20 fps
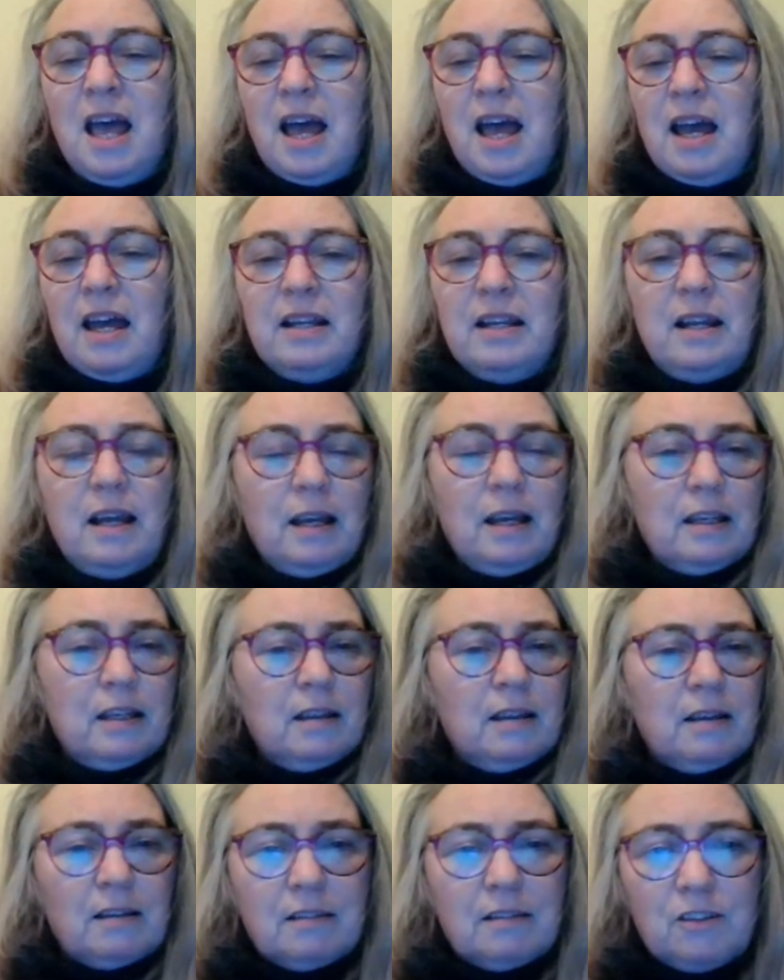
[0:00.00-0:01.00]
and I
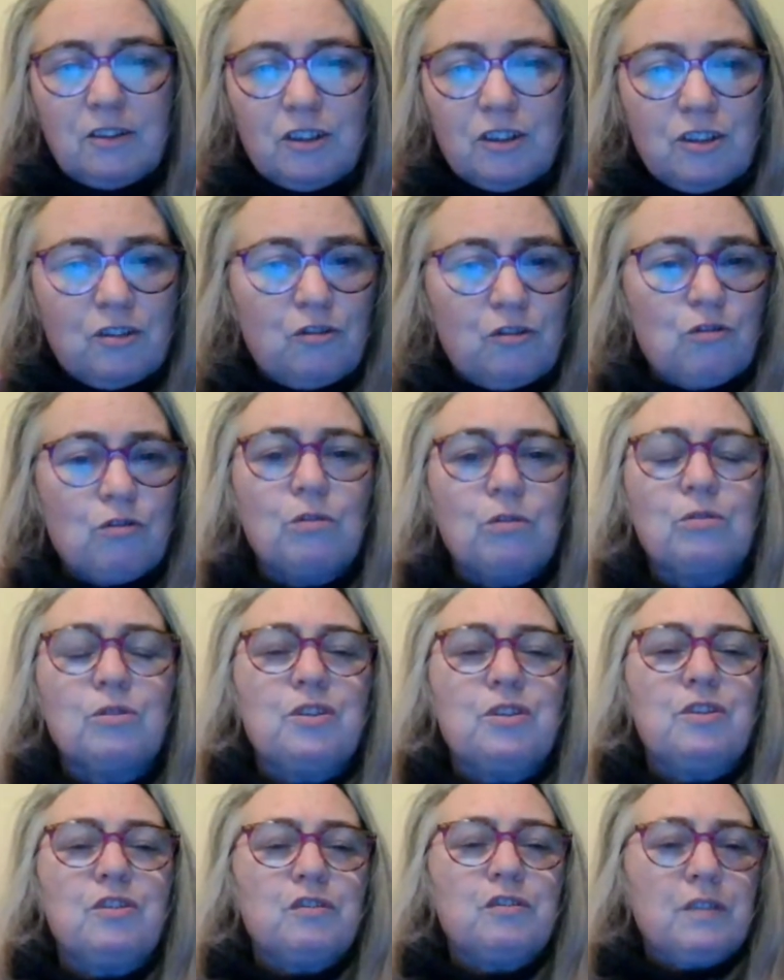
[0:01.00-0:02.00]
just drawn to
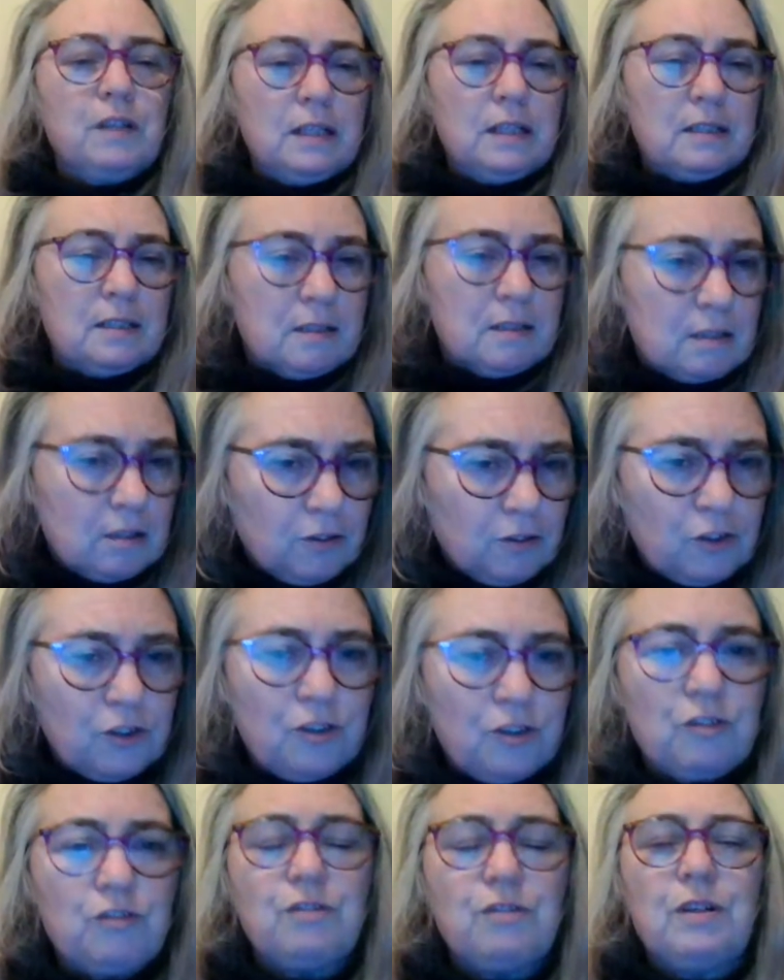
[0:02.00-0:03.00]
the trees and touch
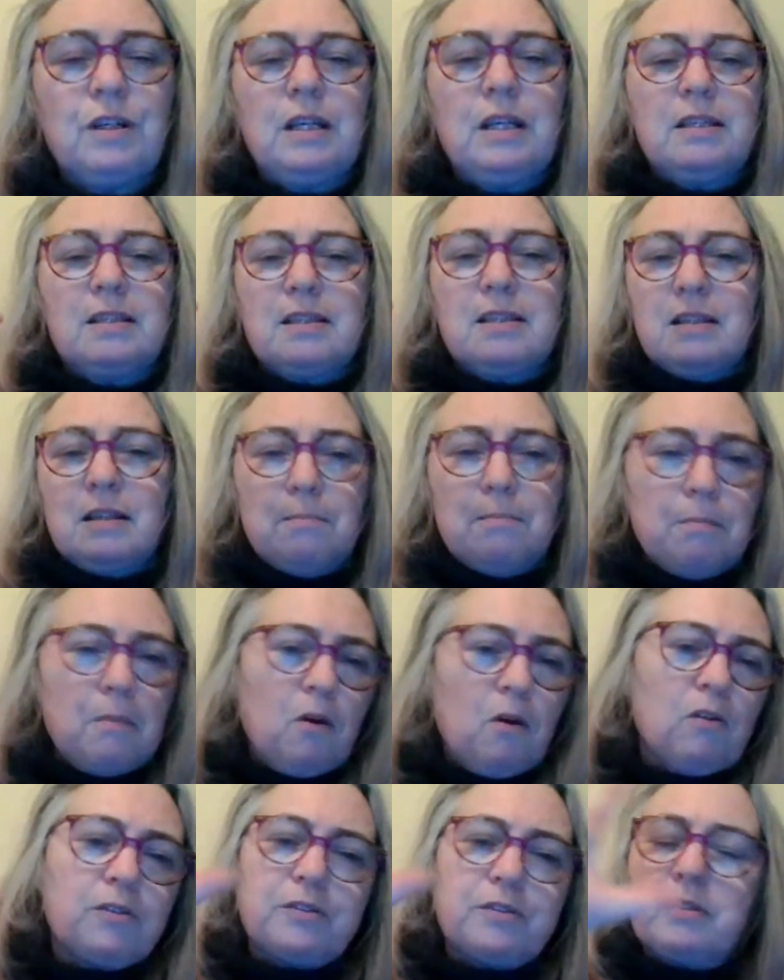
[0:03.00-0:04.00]
the trees and the
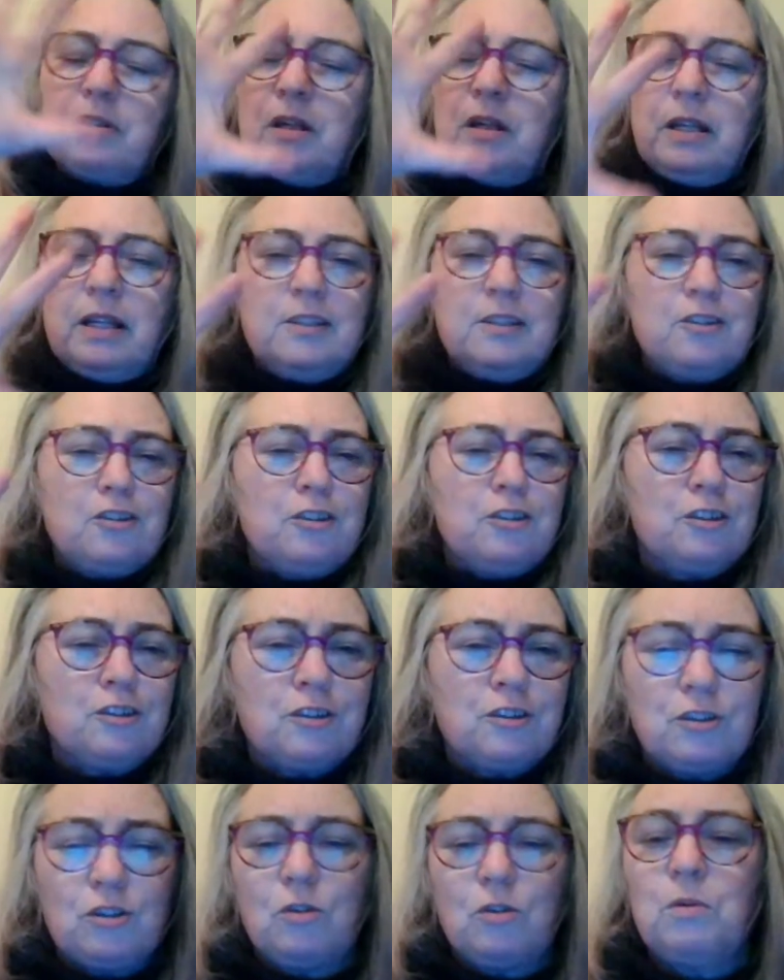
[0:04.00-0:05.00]
moss, and it's
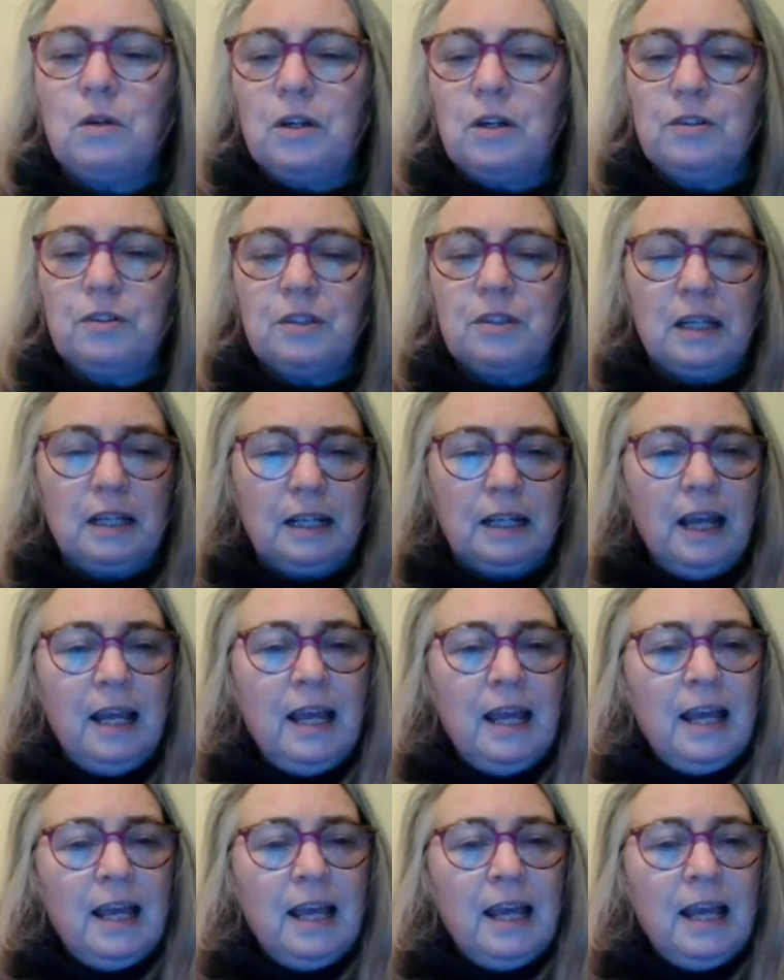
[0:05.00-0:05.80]
just so earthing,